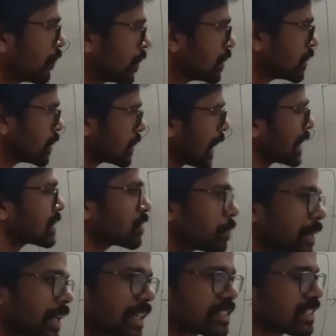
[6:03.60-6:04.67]
features has
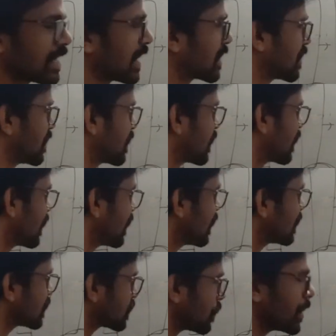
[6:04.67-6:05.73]
to be extracted.
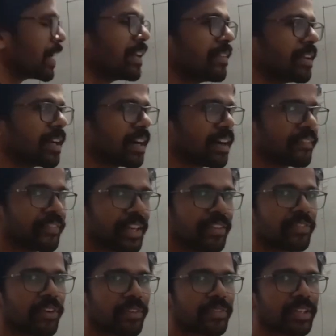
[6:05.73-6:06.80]
So in
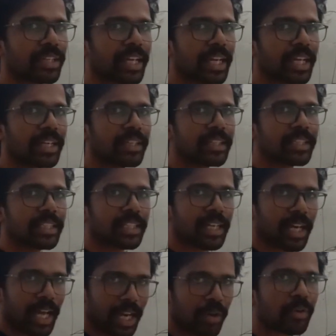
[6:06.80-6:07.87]
feed forward layer,
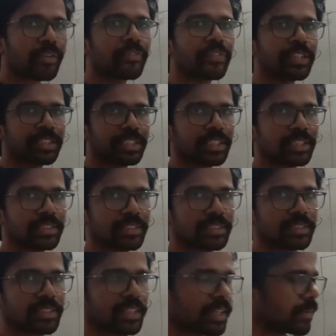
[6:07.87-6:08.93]
a lot of features
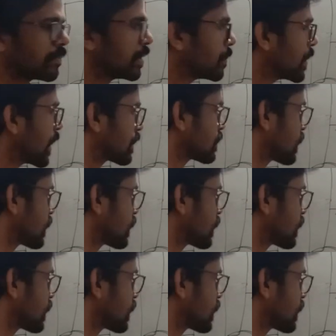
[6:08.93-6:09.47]
will be